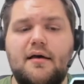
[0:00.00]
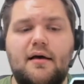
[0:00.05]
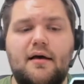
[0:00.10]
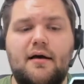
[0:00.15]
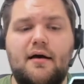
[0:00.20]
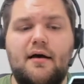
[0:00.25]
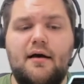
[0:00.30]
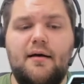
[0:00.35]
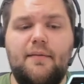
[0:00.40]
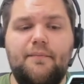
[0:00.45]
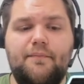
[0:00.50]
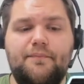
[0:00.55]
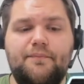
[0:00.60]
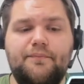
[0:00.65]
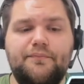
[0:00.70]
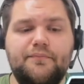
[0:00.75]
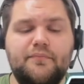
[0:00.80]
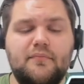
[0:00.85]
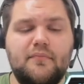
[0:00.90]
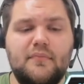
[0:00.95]
Um,
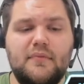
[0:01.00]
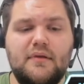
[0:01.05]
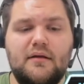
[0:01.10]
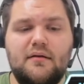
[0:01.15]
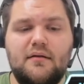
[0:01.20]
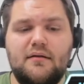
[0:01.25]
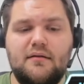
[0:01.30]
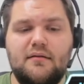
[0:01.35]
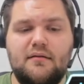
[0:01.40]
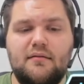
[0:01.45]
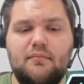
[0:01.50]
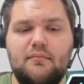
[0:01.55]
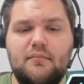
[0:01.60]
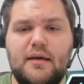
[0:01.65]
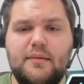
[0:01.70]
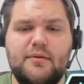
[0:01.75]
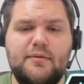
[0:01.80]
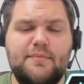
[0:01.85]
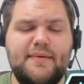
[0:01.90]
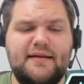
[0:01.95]

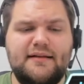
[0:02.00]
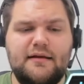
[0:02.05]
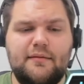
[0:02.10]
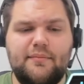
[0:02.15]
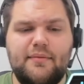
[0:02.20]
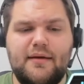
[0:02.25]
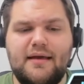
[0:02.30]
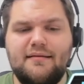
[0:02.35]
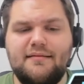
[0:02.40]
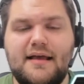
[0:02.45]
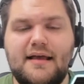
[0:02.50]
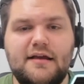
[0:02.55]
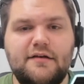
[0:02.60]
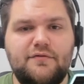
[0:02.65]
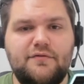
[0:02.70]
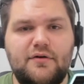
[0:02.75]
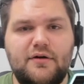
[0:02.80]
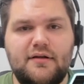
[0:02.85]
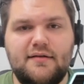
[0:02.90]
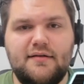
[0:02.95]
Maybe picked up ace
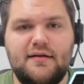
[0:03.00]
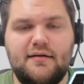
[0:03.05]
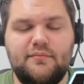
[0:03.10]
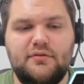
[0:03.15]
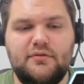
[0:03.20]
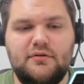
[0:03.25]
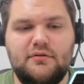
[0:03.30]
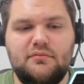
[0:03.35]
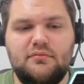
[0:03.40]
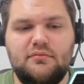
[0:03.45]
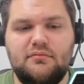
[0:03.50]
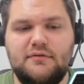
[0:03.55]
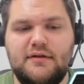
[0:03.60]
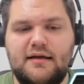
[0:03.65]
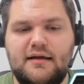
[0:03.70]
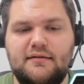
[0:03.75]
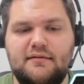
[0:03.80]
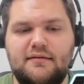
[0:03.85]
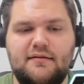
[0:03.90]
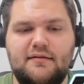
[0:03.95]
for example.
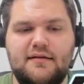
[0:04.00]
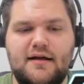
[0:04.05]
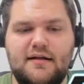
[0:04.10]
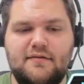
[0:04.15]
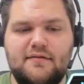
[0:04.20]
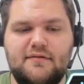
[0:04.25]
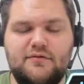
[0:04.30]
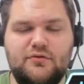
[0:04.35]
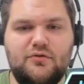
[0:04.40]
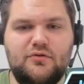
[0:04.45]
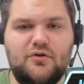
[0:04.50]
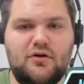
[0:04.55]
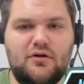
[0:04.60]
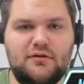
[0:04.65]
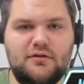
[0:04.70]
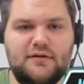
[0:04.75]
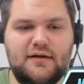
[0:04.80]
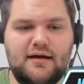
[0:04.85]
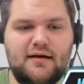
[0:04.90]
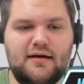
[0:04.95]
that decides to
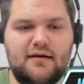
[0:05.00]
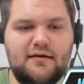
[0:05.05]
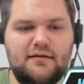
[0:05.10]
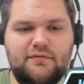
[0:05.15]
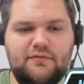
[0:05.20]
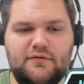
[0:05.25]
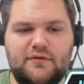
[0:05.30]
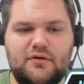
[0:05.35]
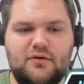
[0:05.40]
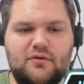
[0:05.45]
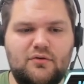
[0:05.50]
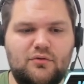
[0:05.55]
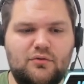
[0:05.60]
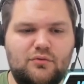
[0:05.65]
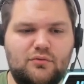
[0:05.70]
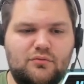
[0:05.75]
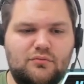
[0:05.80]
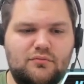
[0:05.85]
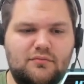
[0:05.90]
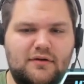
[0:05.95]
call there, even
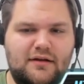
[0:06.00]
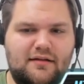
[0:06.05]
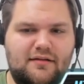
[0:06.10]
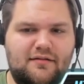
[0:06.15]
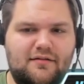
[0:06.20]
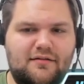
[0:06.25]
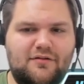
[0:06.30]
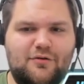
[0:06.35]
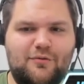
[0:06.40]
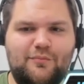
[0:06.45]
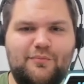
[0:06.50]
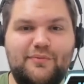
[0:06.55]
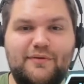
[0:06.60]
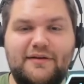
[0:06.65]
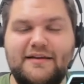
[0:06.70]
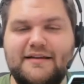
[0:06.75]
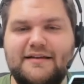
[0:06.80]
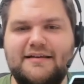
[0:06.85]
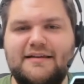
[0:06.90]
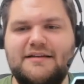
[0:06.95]
though it's
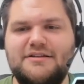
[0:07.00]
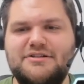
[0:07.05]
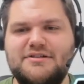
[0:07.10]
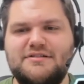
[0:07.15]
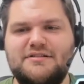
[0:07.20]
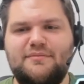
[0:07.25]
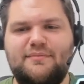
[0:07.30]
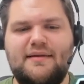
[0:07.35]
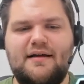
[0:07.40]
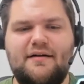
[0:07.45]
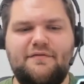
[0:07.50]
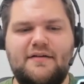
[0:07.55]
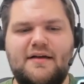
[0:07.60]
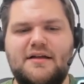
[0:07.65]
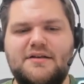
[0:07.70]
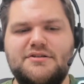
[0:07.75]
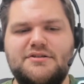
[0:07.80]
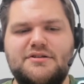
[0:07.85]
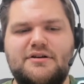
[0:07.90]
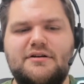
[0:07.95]
completely just a bluff
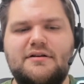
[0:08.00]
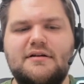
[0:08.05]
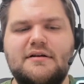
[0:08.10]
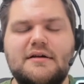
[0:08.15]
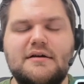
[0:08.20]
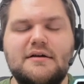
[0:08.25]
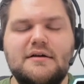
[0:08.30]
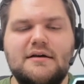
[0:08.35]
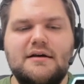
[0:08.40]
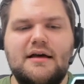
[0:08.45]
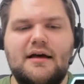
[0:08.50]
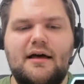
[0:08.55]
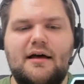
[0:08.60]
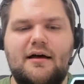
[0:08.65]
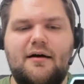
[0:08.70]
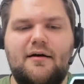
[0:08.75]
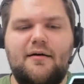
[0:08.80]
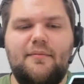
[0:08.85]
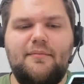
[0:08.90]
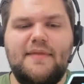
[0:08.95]
catcher.
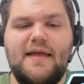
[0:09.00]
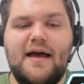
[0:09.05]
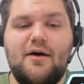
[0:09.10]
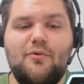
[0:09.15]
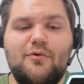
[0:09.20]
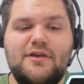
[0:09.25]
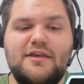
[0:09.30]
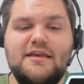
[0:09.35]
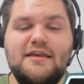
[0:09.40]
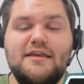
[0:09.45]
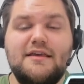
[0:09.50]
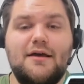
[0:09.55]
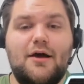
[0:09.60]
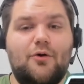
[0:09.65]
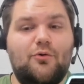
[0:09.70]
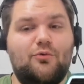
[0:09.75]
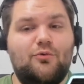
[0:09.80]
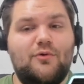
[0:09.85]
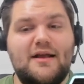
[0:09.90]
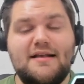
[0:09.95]
Now he
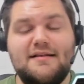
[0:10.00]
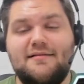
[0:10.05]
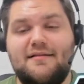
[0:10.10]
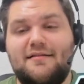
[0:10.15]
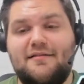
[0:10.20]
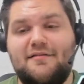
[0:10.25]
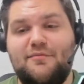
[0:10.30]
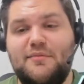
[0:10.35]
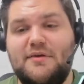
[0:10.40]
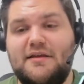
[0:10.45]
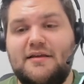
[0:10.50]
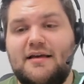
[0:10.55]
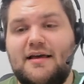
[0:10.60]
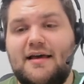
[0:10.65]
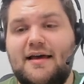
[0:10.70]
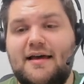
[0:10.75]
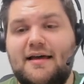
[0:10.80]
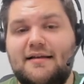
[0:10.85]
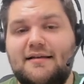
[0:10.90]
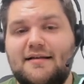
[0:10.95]
raises me,
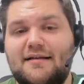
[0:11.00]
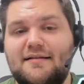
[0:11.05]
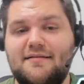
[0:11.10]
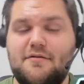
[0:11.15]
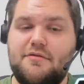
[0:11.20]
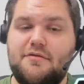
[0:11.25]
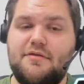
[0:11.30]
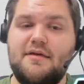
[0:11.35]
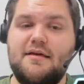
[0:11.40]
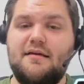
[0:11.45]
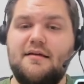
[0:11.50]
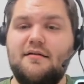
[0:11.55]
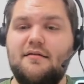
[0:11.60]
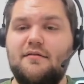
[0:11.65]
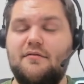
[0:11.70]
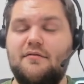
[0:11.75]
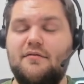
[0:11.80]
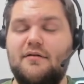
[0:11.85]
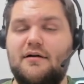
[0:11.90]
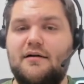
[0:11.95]
and that's a thing,
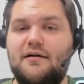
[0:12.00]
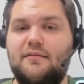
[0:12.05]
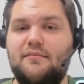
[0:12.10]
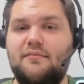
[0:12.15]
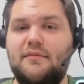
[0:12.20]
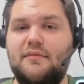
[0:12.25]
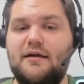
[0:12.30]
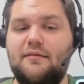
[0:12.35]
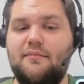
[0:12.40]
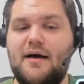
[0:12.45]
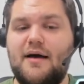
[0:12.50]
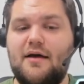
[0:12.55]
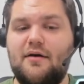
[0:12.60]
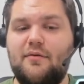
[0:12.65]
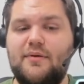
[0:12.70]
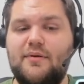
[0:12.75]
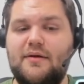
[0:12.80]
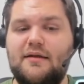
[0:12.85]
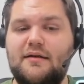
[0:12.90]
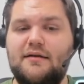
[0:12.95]
in my
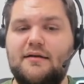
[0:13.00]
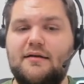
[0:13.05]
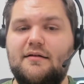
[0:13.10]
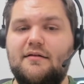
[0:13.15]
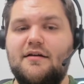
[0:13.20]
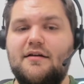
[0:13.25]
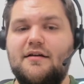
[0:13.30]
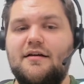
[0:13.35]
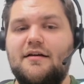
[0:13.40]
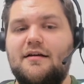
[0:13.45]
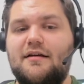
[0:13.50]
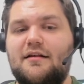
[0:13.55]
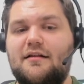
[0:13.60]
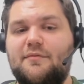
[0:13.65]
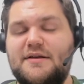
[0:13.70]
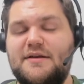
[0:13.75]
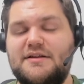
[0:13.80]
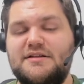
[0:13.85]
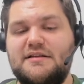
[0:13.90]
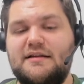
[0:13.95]
opinion.
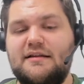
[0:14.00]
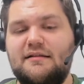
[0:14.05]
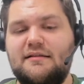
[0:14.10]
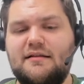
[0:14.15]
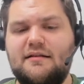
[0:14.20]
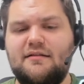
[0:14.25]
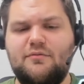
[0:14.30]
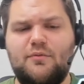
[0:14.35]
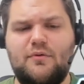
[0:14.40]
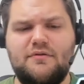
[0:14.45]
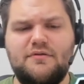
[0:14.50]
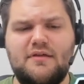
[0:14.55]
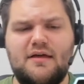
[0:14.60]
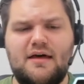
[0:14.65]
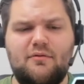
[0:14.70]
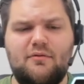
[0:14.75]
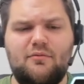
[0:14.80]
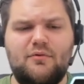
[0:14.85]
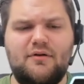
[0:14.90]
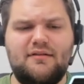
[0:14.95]
Especially this was
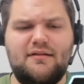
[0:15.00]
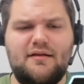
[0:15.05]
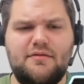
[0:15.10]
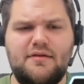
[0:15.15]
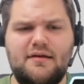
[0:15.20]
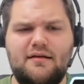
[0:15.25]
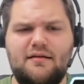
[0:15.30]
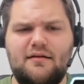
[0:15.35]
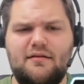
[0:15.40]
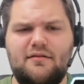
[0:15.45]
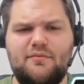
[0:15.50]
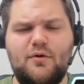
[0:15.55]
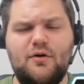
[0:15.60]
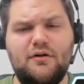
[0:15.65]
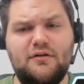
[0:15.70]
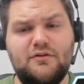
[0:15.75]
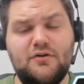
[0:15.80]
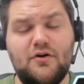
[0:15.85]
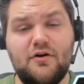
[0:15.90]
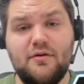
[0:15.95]
I think a
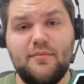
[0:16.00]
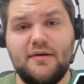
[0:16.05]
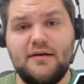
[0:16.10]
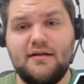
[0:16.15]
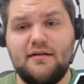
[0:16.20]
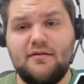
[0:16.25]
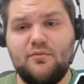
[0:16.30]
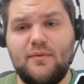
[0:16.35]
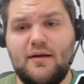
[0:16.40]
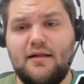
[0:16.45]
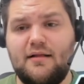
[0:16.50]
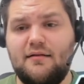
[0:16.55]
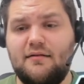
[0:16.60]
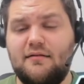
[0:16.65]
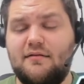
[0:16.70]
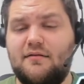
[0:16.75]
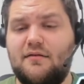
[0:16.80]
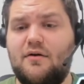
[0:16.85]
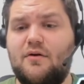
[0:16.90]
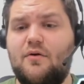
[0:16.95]
smaller tournament as well.
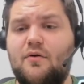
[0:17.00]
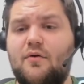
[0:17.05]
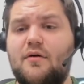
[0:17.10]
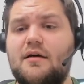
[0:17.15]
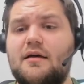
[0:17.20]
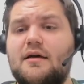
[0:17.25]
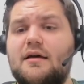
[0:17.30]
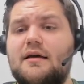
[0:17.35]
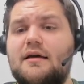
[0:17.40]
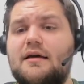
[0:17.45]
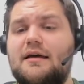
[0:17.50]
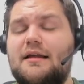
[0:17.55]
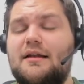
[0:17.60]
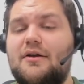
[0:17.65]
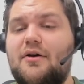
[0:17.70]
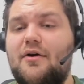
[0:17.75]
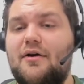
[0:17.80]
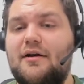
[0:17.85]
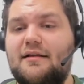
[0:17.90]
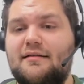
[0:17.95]
So in
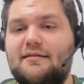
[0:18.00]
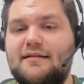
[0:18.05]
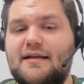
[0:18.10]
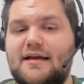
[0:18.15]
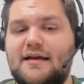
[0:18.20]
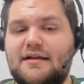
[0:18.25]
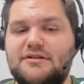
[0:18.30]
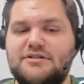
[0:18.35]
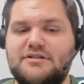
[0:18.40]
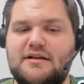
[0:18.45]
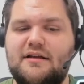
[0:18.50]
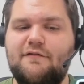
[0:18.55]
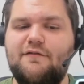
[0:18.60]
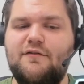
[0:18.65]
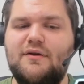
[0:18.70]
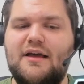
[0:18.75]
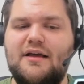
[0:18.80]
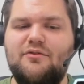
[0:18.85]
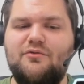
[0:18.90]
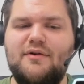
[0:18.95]
early stage, if
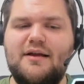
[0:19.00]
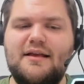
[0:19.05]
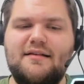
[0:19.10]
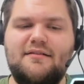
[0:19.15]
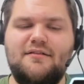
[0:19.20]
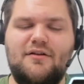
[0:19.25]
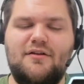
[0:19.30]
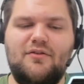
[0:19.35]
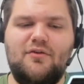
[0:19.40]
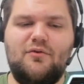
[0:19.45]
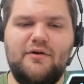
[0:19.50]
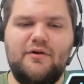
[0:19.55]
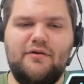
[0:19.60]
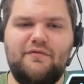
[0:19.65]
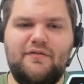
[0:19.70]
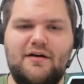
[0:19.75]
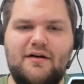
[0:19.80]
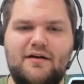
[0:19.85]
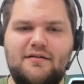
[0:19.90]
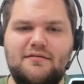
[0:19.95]
you get raised on the
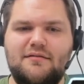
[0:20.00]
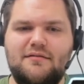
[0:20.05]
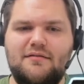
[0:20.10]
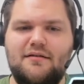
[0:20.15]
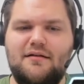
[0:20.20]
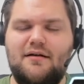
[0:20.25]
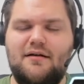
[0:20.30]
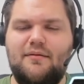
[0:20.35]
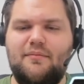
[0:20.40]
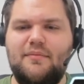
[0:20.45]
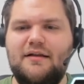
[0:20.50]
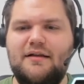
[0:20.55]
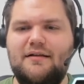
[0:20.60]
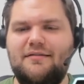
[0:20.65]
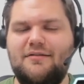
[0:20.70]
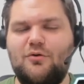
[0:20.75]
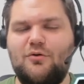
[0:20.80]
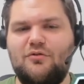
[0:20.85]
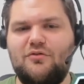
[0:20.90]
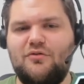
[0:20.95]
river,
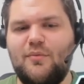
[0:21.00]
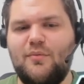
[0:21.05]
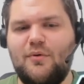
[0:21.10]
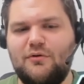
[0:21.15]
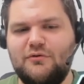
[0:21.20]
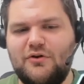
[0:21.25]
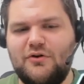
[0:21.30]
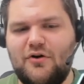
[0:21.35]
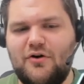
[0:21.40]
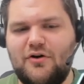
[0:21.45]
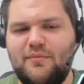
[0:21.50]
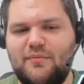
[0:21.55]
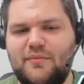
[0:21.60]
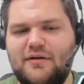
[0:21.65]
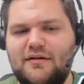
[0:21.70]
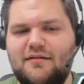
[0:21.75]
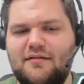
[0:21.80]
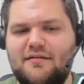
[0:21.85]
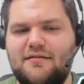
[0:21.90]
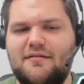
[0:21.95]
in those small
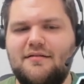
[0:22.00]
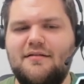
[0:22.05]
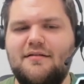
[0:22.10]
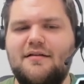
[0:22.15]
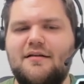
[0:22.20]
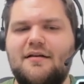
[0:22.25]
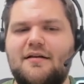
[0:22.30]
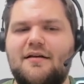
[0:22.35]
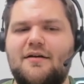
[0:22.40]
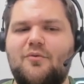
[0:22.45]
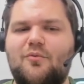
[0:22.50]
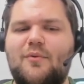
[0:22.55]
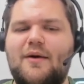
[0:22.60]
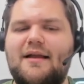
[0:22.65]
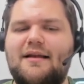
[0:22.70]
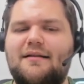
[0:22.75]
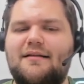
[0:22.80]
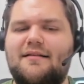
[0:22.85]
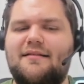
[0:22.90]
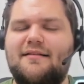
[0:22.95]
tournaments,
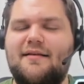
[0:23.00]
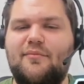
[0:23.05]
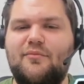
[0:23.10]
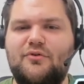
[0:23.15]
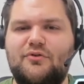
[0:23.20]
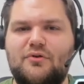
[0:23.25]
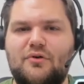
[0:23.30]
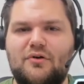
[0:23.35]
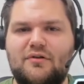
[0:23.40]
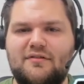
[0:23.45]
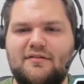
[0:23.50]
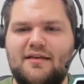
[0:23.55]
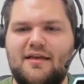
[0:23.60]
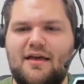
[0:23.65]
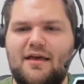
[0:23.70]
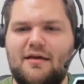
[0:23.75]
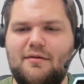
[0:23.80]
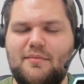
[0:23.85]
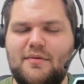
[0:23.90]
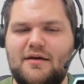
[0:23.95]
when some draws
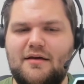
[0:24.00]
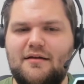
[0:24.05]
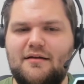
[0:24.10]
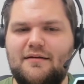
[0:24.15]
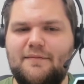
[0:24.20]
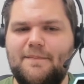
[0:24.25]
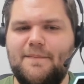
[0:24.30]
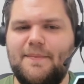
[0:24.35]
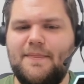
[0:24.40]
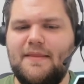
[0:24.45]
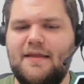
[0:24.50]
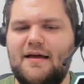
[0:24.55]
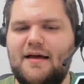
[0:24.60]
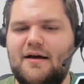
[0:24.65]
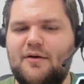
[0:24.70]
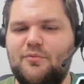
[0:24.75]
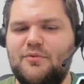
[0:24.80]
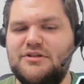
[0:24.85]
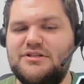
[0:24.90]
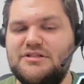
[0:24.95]
came in,
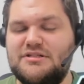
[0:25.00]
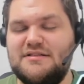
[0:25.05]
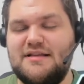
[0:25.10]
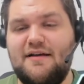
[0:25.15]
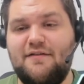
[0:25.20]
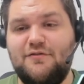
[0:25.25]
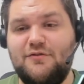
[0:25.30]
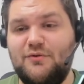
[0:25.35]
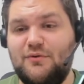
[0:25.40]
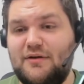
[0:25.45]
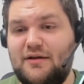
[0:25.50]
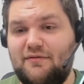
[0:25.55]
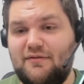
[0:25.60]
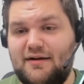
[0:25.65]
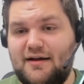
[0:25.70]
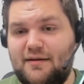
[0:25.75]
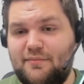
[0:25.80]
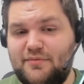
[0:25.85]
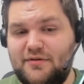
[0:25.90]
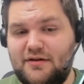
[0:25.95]
we just have to give it
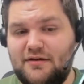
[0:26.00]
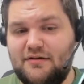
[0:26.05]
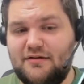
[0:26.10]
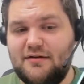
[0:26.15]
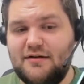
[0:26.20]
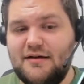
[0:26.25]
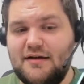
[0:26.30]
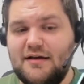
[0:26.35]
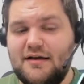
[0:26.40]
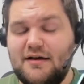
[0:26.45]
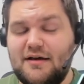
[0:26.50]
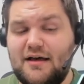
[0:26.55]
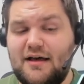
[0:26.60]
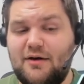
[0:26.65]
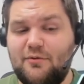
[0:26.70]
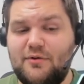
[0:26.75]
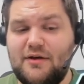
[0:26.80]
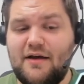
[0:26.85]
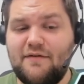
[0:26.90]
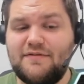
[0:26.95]
up here.
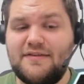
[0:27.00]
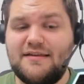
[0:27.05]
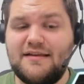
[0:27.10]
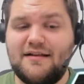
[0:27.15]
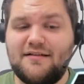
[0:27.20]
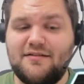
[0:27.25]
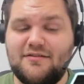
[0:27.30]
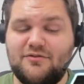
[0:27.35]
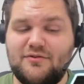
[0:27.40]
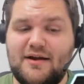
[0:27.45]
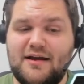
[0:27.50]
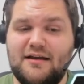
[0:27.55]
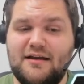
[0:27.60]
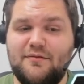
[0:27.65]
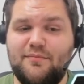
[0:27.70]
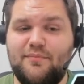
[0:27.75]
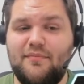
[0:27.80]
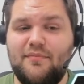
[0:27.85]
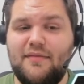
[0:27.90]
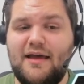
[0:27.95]
We have the nut
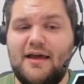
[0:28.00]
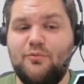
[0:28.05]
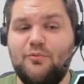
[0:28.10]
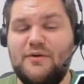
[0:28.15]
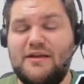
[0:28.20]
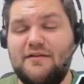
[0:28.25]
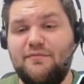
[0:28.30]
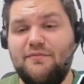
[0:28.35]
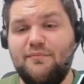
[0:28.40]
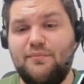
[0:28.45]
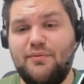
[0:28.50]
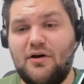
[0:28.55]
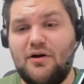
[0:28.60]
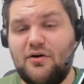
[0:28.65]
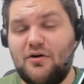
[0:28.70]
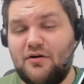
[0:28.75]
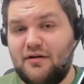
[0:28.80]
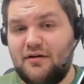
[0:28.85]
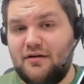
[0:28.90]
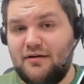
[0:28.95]
straight, and we even
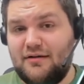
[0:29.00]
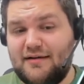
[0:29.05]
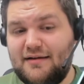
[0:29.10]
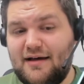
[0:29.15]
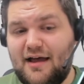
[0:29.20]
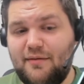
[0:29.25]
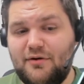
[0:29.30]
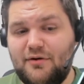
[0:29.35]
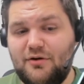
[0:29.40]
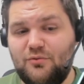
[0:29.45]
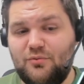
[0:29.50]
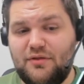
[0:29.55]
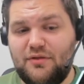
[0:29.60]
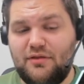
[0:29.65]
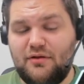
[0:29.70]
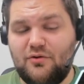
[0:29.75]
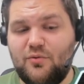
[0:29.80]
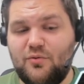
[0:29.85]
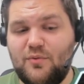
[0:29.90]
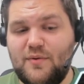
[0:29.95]
block a diamond with
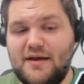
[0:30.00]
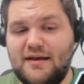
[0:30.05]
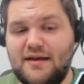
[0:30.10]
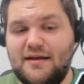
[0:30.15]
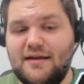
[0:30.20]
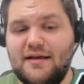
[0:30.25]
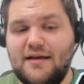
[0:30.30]
the queen,